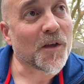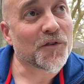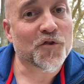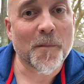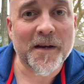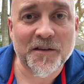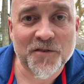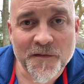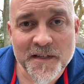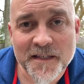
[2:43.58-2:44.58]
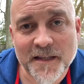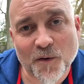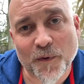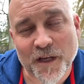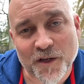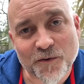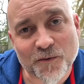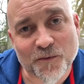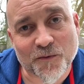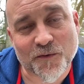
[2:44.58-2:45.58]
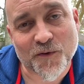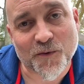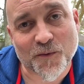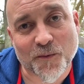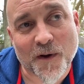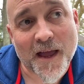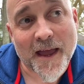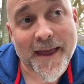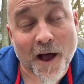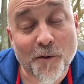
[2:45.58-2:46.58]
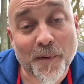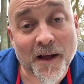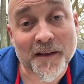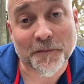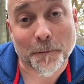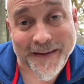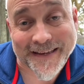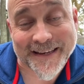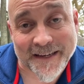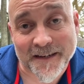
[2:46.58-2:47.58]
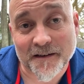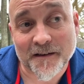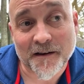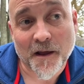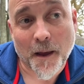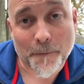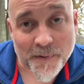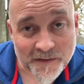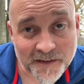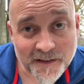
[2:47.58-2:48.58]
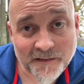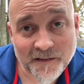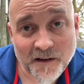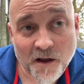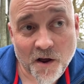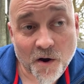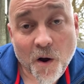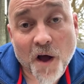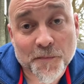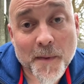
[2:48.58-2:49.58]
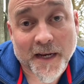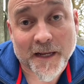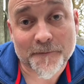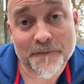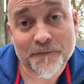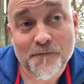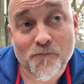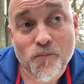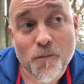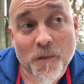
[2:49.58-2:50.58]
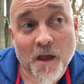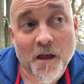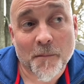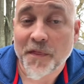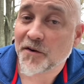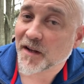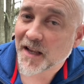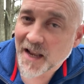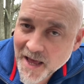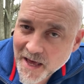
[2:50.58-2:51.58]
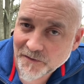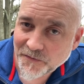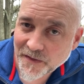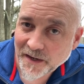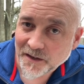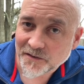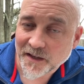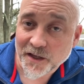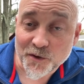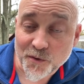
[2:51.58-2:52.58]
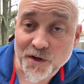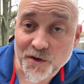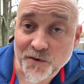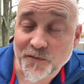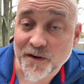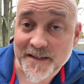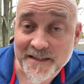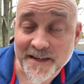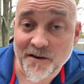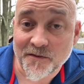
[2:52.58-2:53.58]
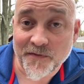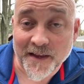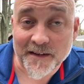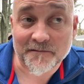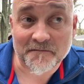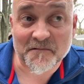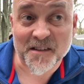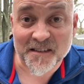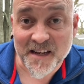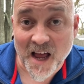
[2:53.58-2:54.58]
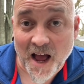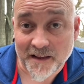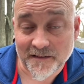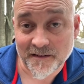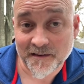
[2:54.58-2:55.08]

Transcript: So many services that we use to help us be in business costs money. But there's a lot of things that you can do for yourself that does not.